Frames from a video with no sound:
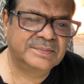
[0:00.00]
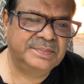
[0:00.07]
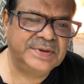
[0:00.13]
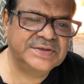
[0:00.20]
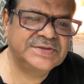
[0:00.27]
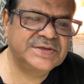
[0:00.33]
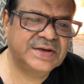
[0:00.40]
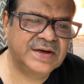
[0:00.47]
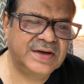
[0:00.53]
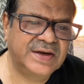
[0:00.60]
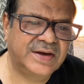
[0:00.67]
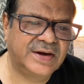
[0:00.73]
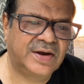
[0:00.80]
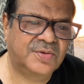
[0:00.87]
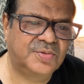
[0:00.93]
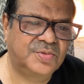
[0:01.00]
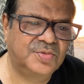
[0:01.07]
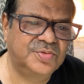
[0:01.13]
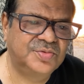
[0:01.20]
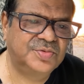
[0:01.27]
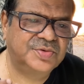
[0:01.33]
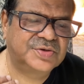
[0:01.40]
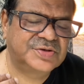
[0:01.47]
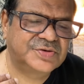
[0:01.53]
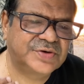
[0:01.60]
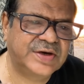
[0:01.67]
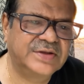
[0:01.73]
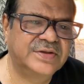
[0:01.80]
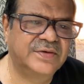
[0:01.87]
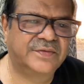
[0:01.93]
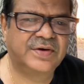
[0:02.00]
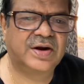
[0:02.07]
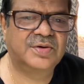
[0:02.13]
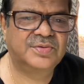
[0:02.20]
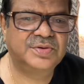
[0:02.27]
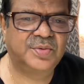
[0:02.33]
basically Rahu, strength of Rahu,